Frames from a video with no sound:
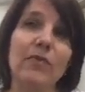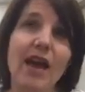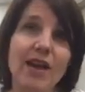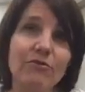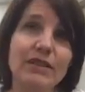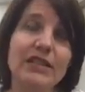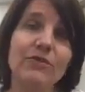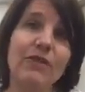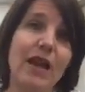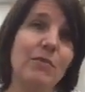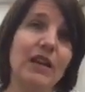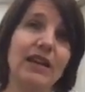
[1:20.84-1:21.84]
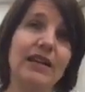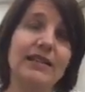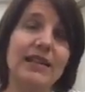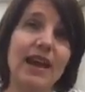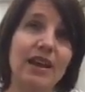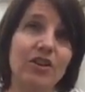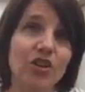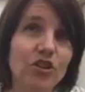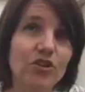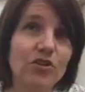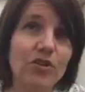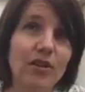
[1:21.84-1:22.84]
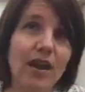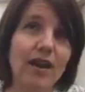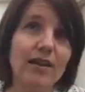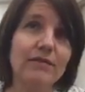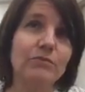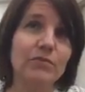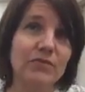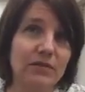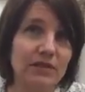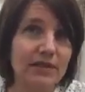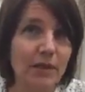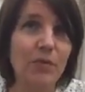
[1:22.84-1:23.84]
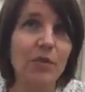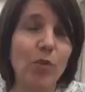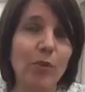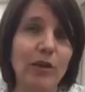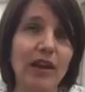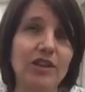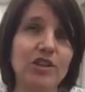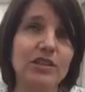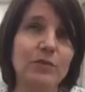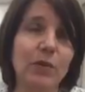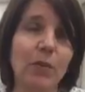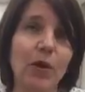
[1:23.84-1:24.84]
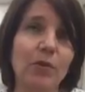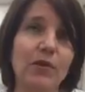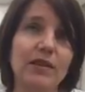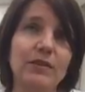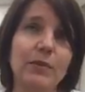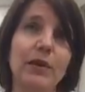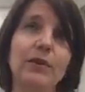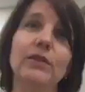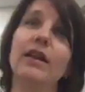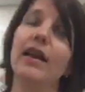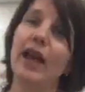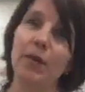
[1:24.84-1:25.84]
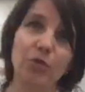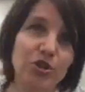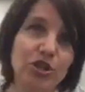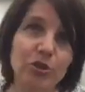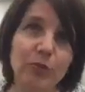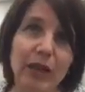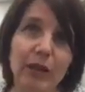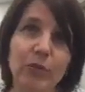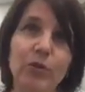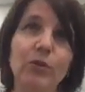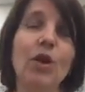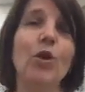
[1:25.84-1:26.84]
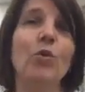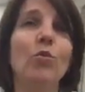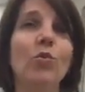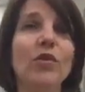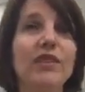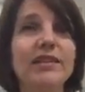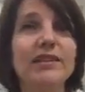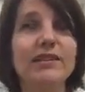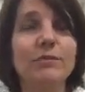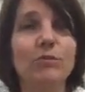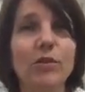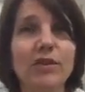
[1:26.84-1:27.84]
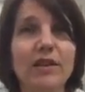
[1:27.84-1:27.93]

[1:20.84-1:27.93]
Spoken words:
at-risk families and youth are some of the populations we work with as well, Aboriginal people. What these